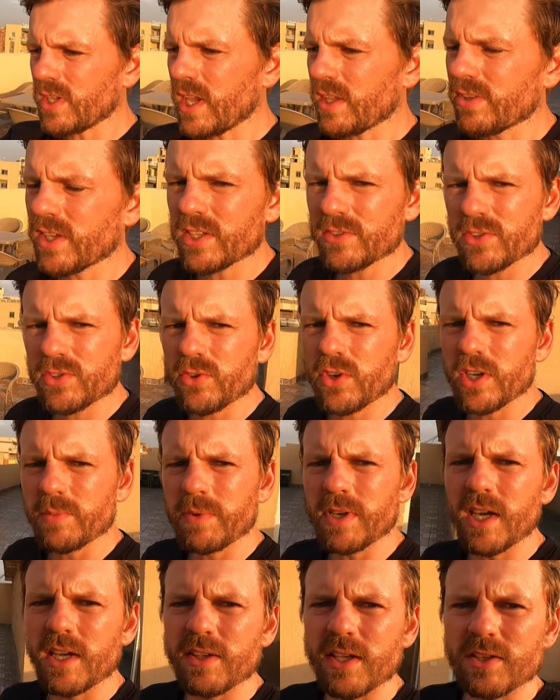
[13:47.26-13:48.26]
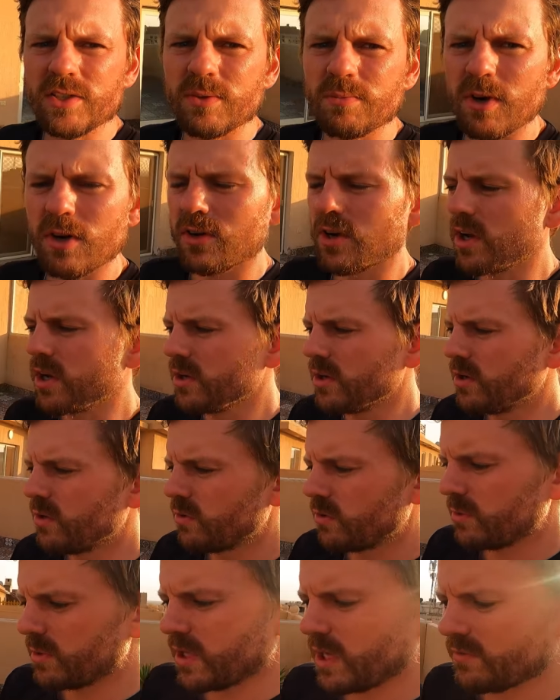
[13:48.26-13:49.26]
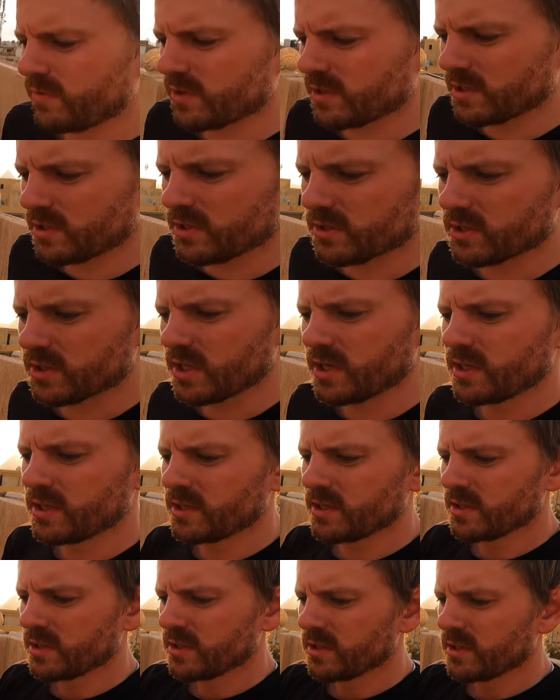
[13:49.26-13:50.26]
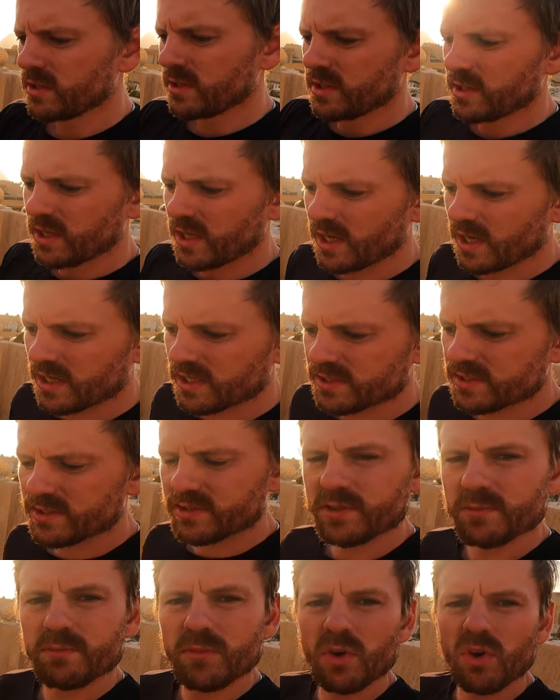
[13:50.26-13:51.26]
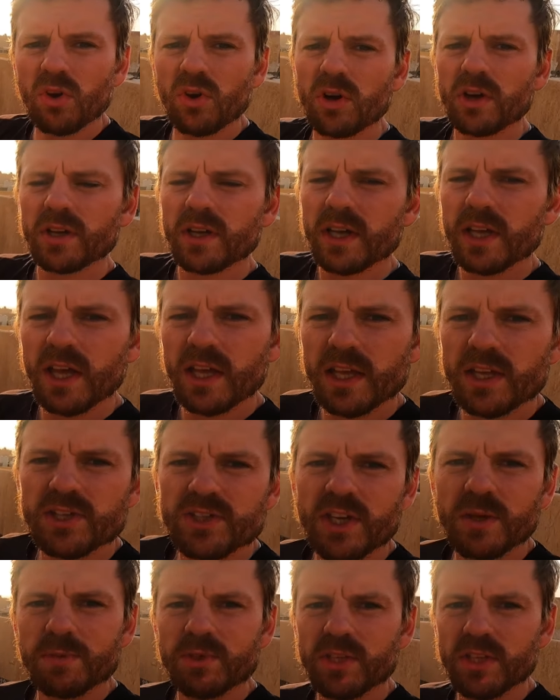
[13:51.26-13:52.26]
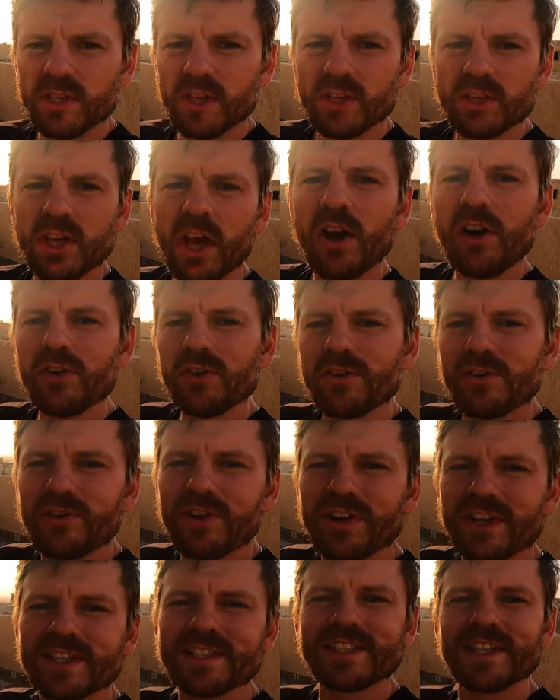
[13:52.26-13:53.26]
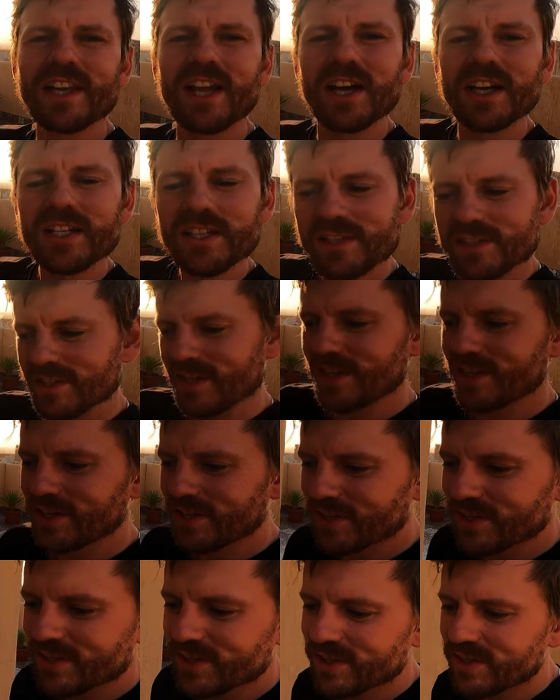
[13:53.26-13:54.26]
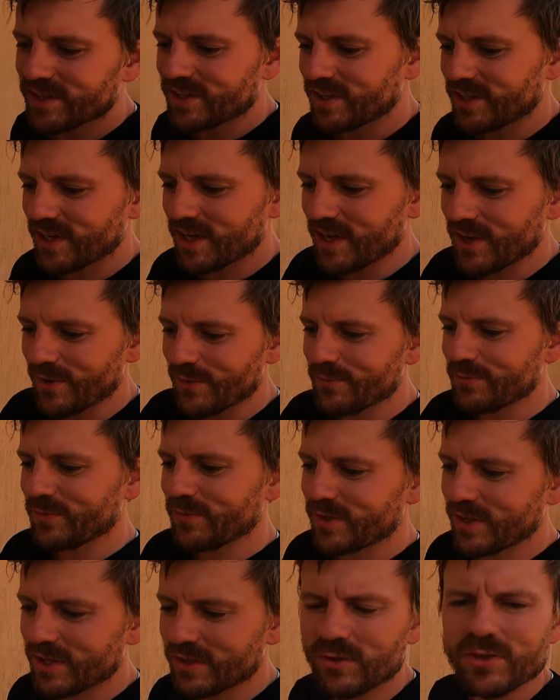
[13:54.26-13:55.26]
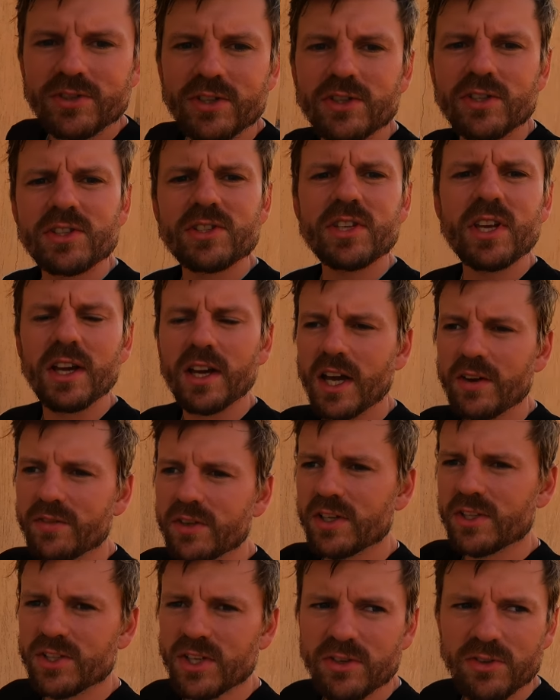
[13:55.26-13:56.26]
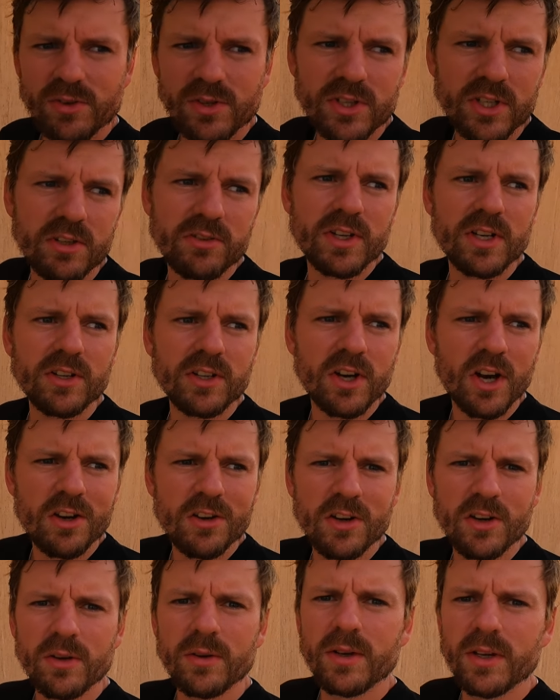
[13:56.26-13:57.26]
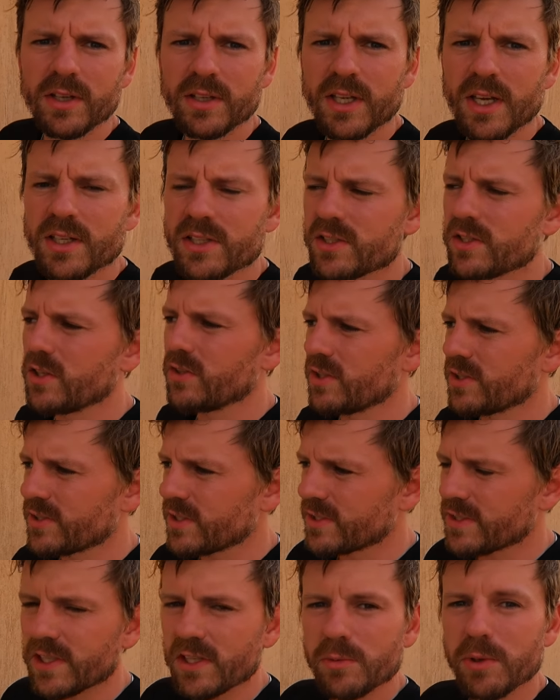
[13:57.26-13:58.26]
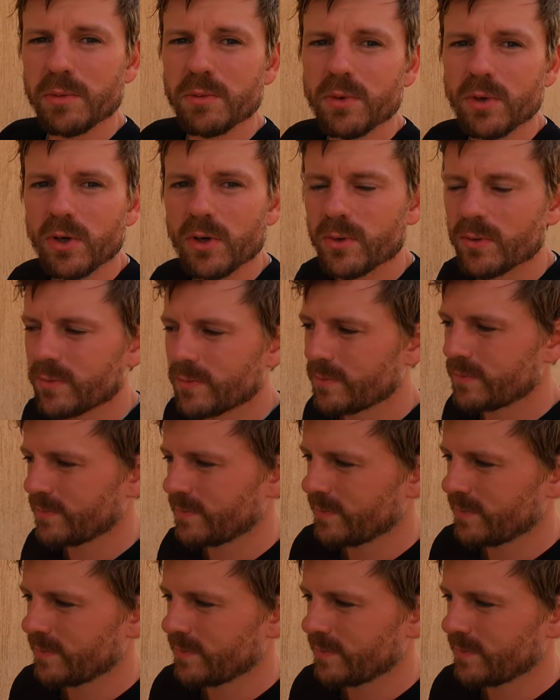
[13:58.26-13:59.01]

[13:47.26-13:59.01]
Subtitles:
So yeah, thanks for joining me. And then tomorrow we'll be having a look at some more Egyptian culinary delights. And also just, yeah, having a general look around Cairo and getting to know the city a little bit more.